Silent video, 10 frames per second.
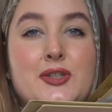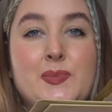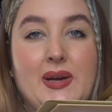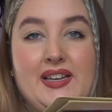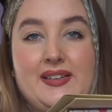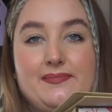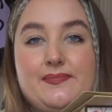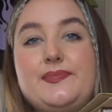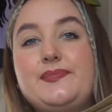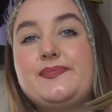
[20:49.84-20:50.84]

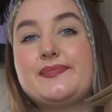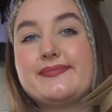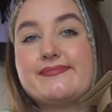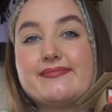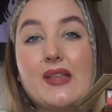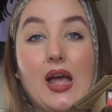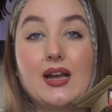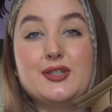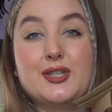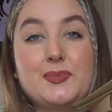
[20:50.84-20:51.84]
I
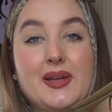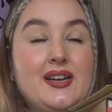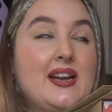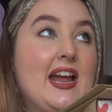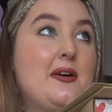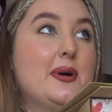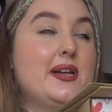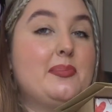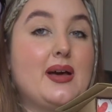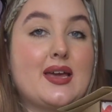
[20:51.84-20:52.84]
just spent an hour
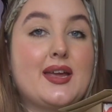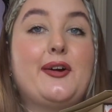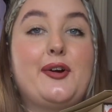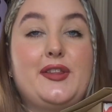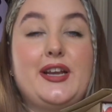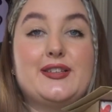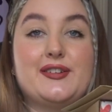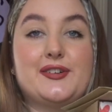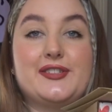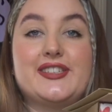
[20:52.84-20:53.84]
packing all these
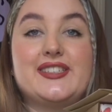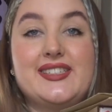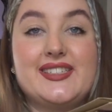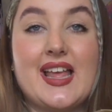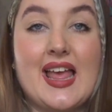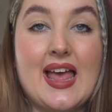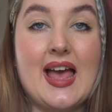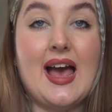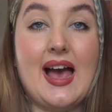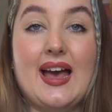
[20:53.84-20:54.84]
orders
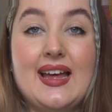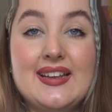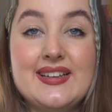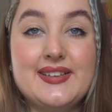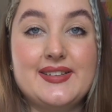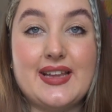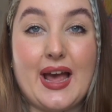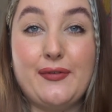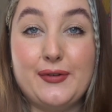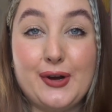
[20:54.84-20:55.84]
and
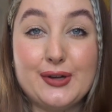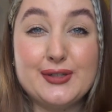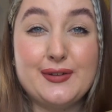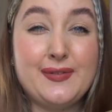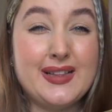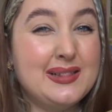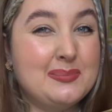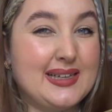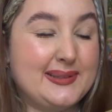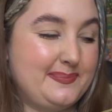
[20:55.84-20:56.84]
I forgot to
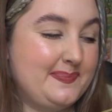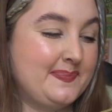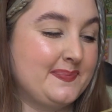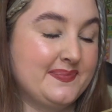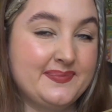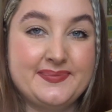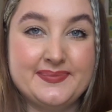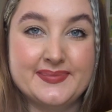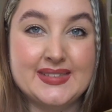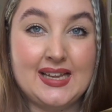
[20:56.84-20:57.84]
film
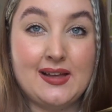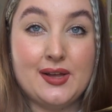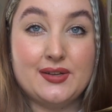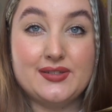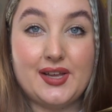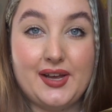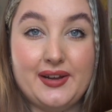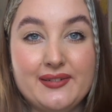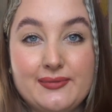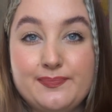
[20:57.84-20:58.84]
it.
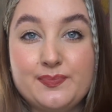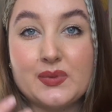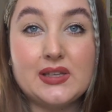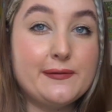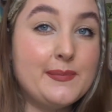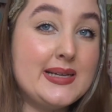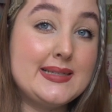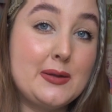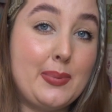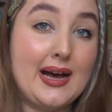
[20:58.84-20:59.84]
So you've
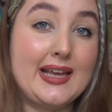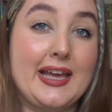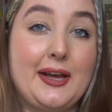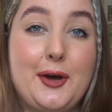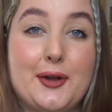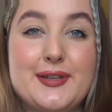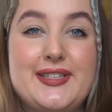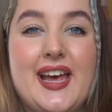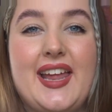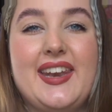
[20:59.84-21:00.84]
missed the packing
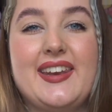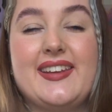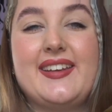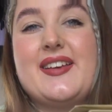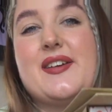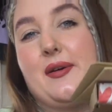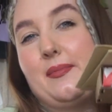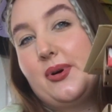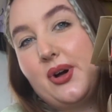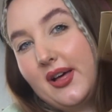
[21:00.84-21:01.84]
content,
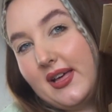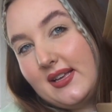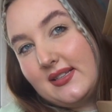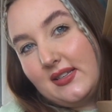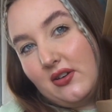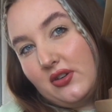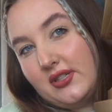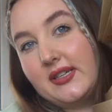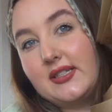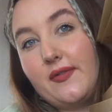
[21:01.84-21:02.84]
but here's the
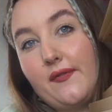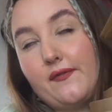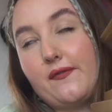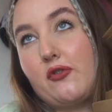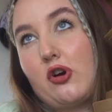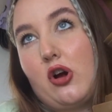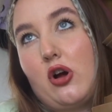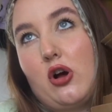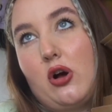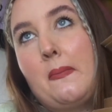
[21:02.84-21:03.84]
orders
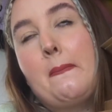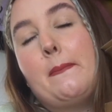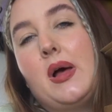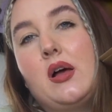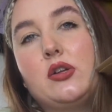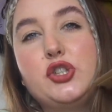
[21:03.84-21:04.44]
from